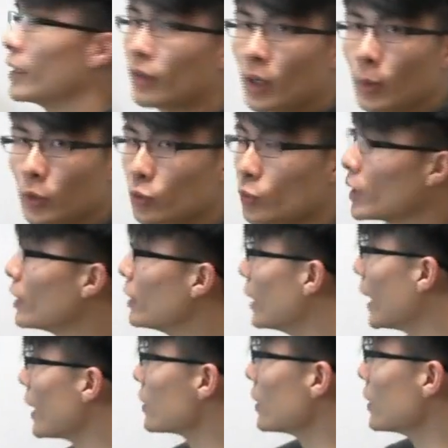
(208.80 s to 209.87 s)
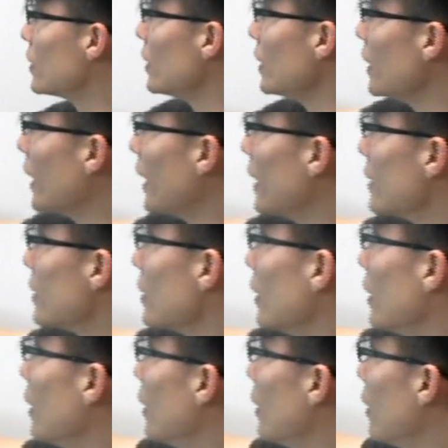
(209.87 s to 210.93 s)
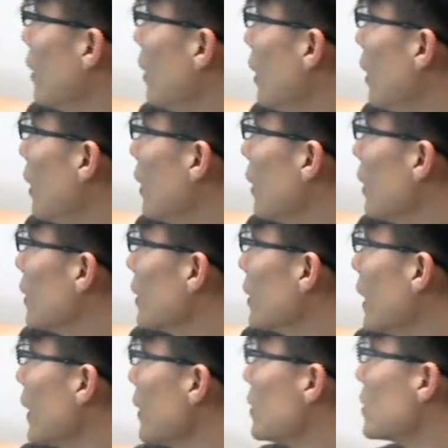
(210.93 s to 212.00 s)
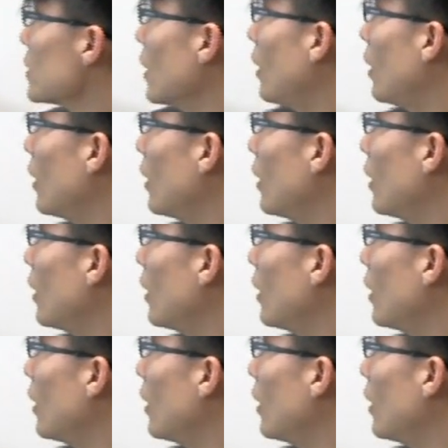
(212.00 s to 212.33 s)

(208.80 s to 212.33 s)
random variables, we can actually see that uh, the lengths